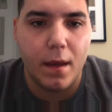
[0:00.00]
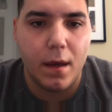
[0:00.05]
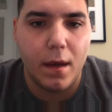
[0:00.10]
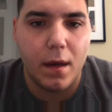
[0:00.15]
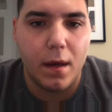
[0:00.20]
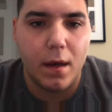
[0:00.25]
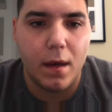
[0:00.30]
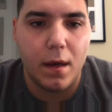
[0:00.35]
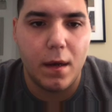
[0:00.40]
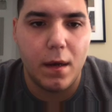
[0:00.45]

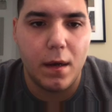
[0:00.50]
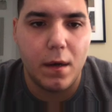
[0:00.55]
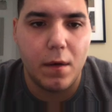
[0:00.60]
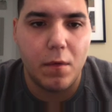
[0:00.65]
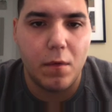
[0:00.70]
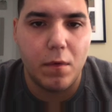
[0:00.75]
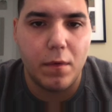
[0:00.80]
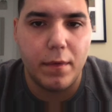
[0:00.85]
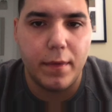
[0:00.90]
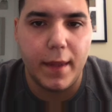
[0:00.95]

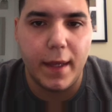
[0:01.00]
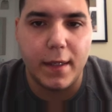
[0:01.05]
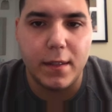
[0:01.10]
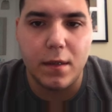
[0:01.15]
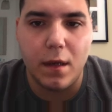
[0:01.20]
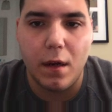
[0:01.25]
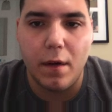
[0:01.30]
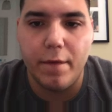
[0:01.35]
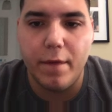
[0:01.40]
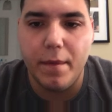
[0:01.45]
That's
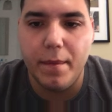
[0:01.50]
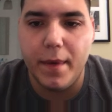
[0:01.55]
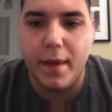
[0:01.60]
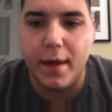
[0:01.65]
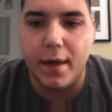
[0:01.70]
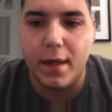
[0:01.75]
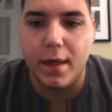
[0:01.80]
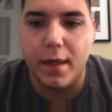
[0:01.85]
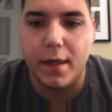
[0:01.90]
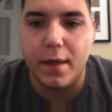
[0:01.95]
all of them,
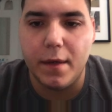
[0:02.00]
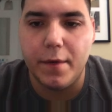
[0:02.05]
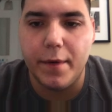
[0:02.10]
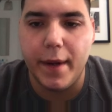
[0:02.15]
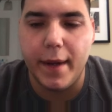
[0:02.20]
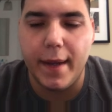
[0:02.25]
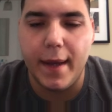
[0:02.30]
and click Create